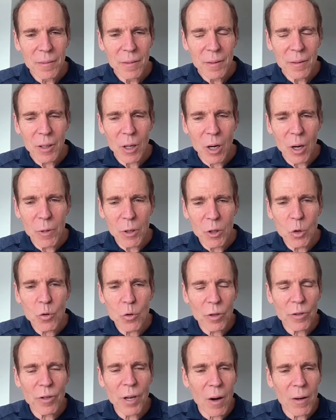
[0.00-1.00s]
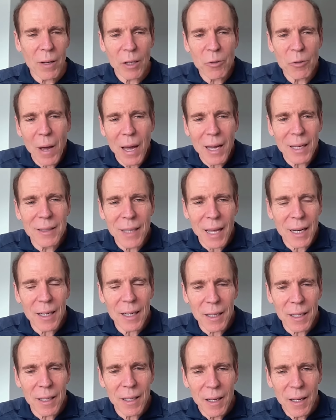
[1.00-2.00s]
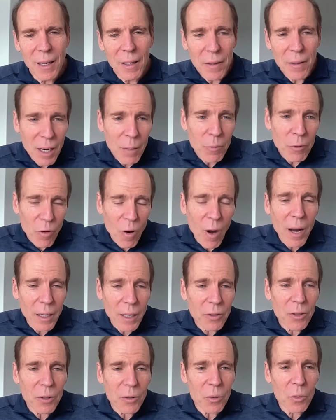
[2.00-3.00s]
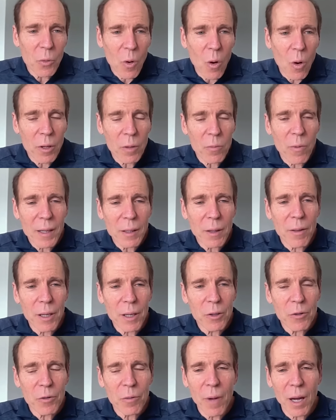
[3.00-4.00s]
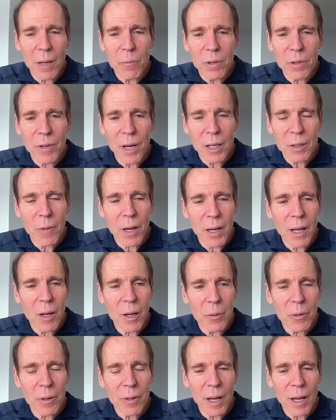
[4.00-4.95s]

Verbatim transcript: you know, I'm a nutritarian, that's my identity, then I'm trying to do all the right things for my, protect my health.